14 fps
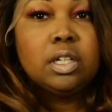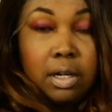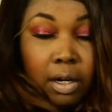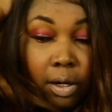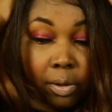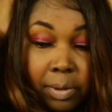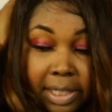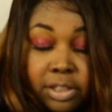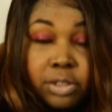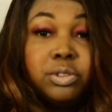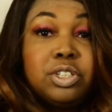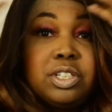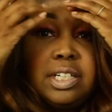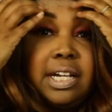All right, so
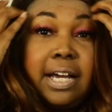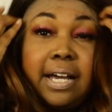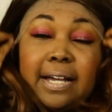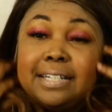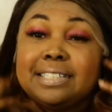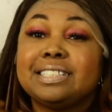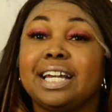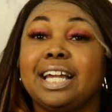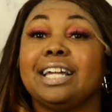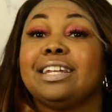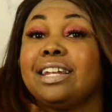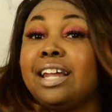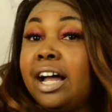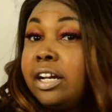she has a
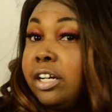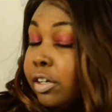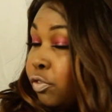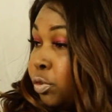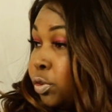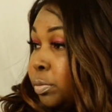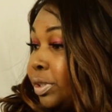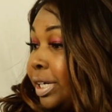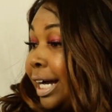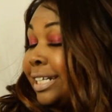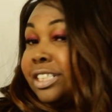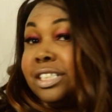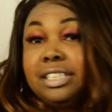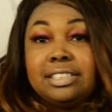lot of room, you
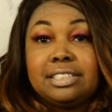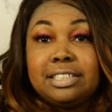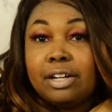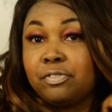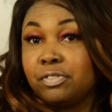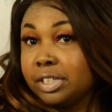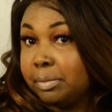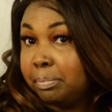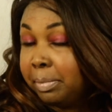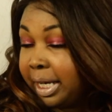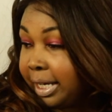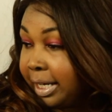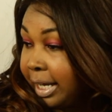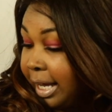guys. She is definitely
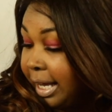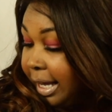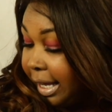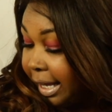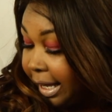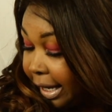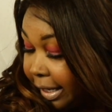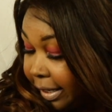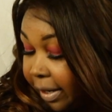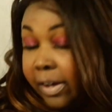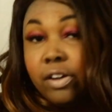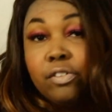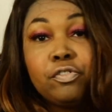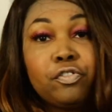big head
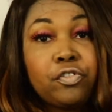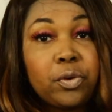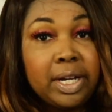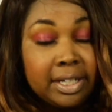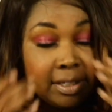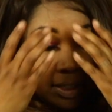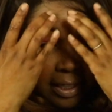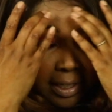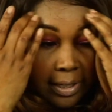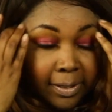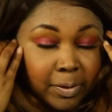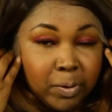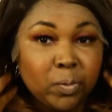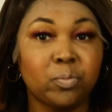
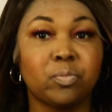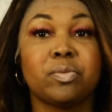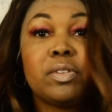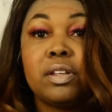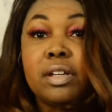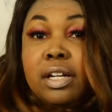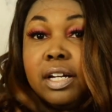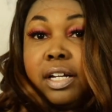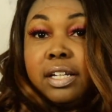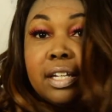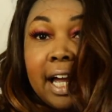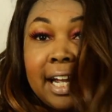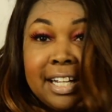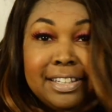friendly.
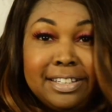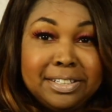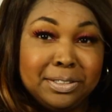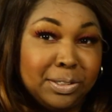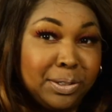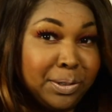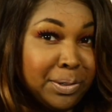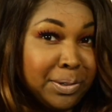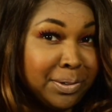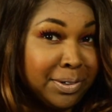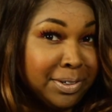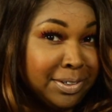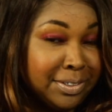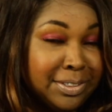Liking these
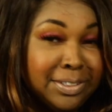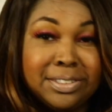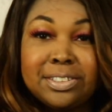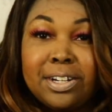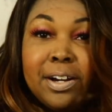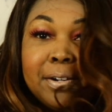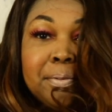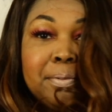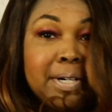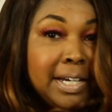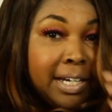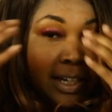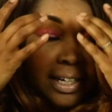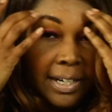curls
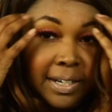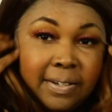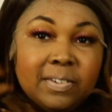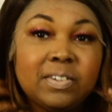already.